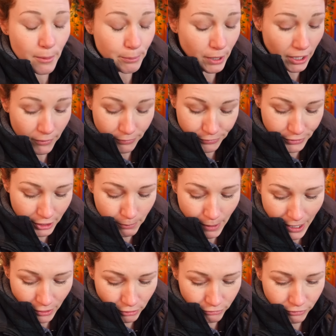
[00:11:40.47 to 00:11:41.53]
But the
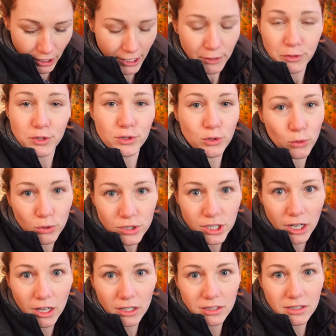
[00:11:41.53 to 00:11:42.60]
amount of like
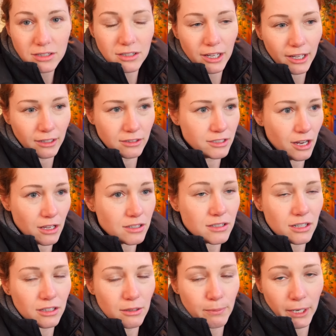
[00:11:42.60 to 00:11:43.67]
sawdust and dust
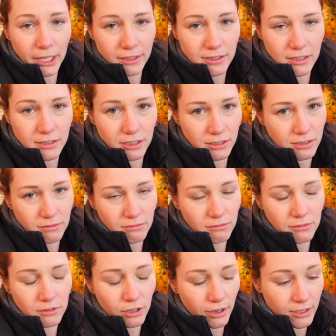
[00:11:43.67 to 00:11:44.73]
in the place is just
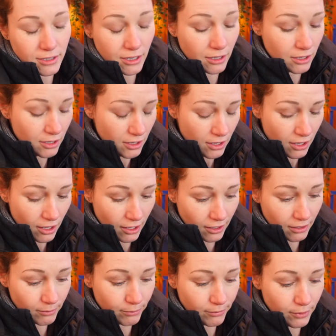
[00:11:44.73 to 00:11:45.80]
crazy.
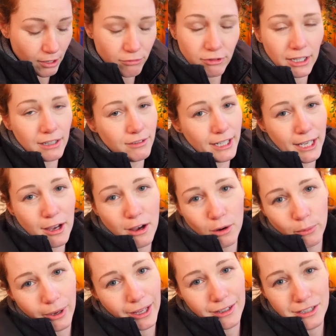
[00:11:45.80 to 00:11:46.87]
Um, I really, really
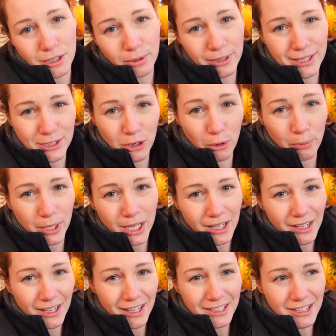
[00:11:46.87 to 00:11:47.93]
can't wait until we stop
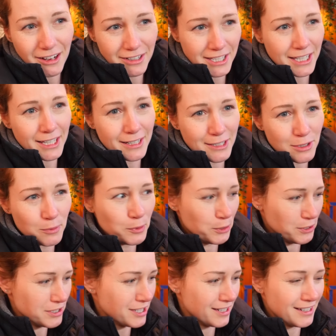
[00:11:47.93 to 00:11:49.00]
cutting into
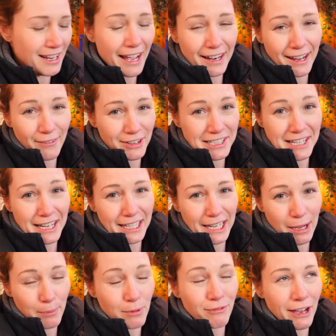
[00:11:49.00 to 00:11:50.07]
wood and, and, having to clean
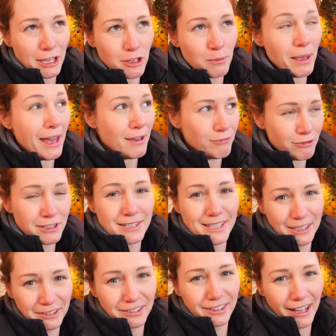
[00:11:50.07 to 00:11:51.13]
up and vacuum every
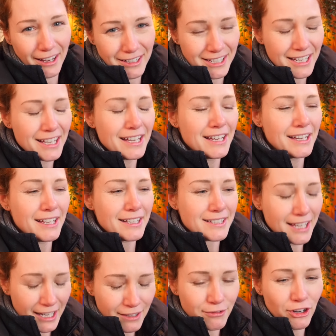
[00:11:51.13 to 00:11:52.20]
single night. It's
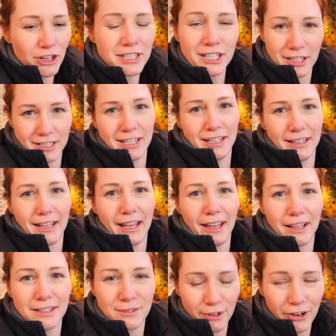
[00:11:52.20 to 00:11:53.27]
getting very dirty in here.
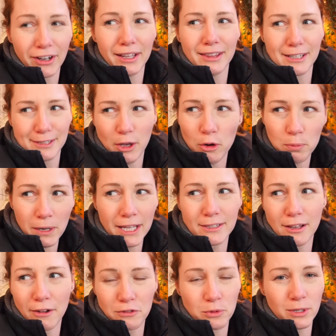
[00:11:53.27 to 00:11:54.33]
It's very, this whole place
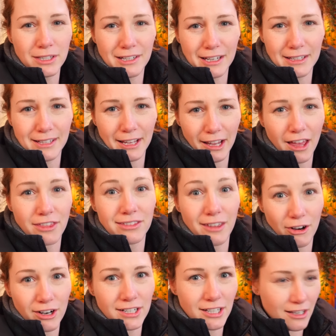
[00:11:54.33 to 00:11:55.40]
afterwards needs like a
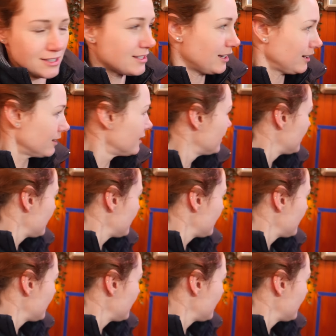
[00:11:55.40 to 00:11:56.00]
thorough dusting.